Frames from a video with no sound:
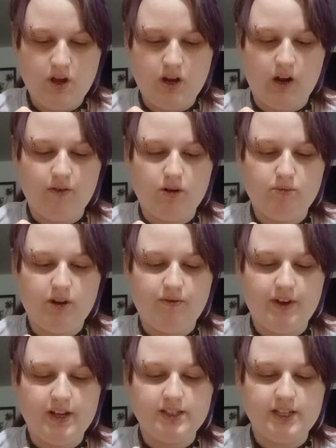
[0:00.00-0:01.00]
Now, if you're gonna make a
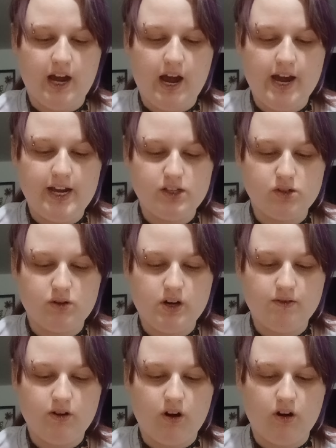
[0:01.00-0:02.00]
face, the eyes or
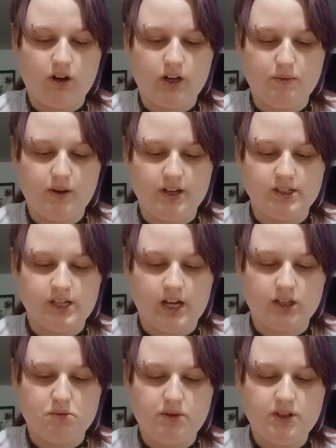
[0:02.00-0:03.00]
whatever aren't gonna
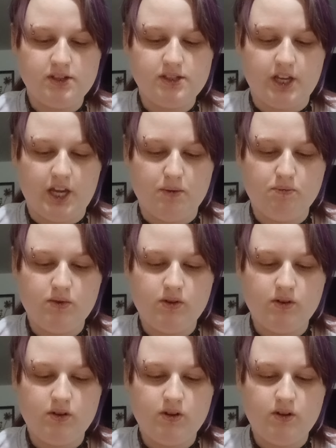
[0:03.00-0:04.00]
exactly be the same.
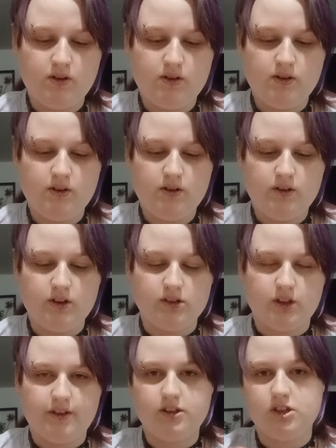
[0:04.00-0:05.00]
Because
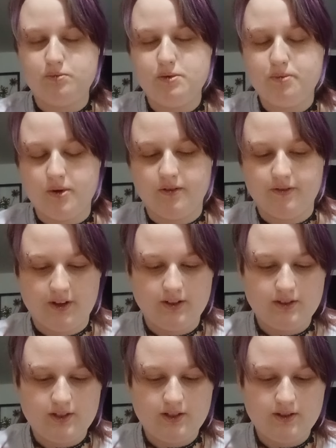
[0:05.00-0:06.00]
nothing's gonna be
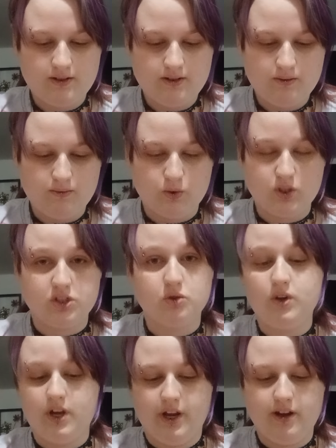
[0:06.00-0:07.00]
perfect, which is
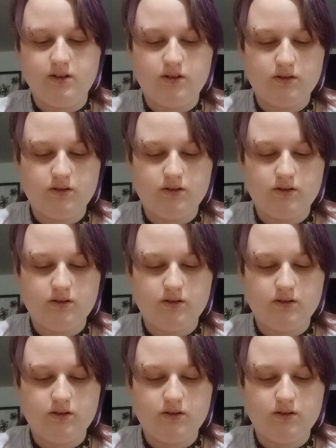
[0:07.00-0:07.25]
okay.